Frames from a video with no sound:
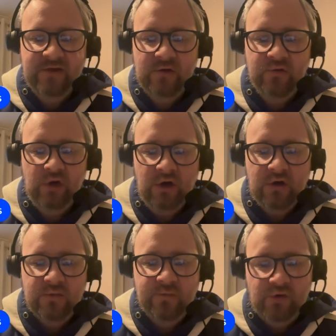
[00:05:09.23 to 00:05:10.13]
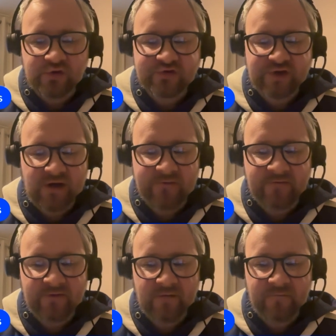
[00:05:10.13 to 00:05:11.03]
Now, reports
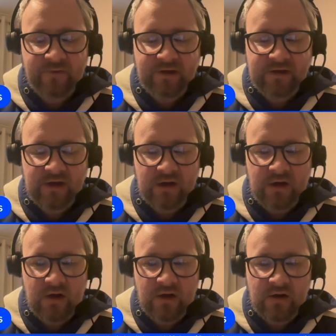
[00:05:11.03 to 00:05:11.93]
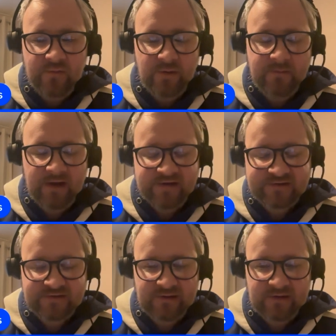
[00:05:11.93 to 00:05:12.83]
regarding that fee are a little bit
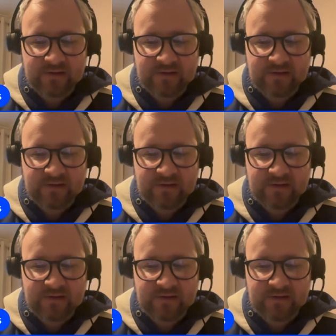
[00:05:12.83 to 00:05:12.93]
mixed.